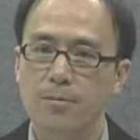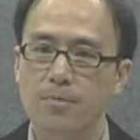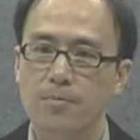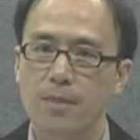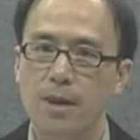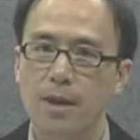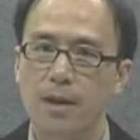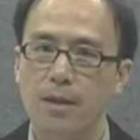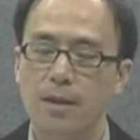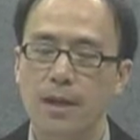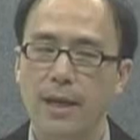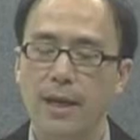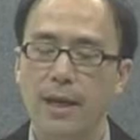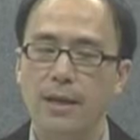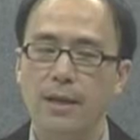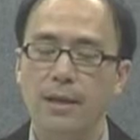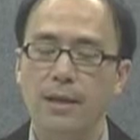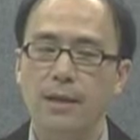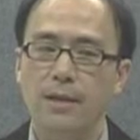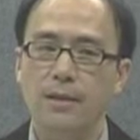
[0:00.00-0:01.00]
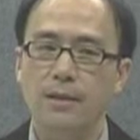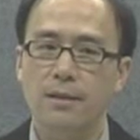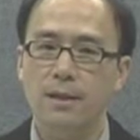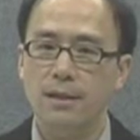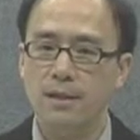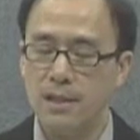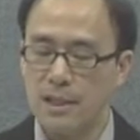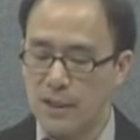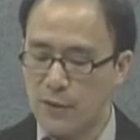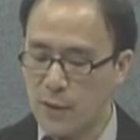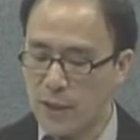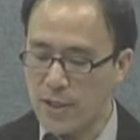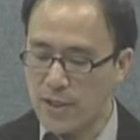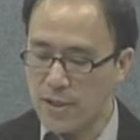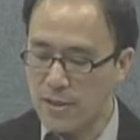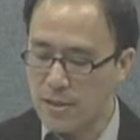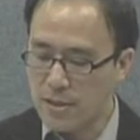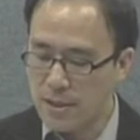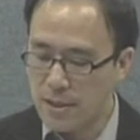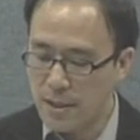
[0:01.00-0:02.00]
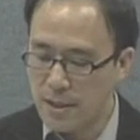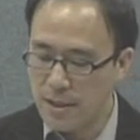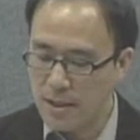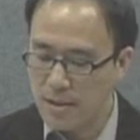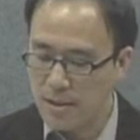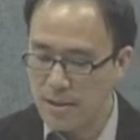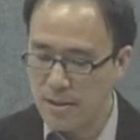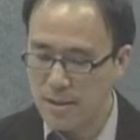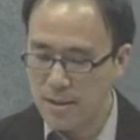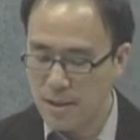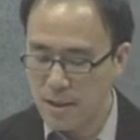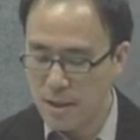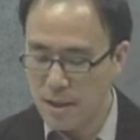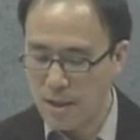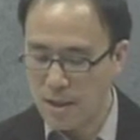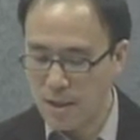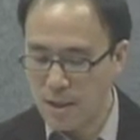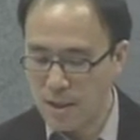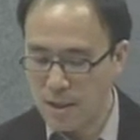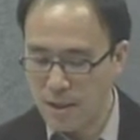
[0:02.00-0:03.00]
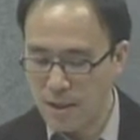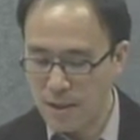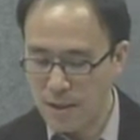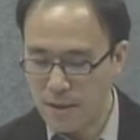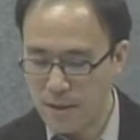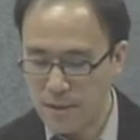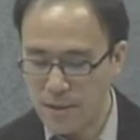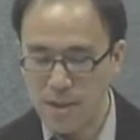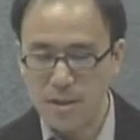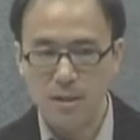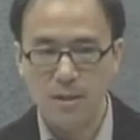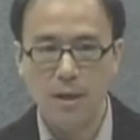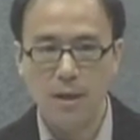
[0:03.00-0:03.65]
But yeah, this equations is uh, just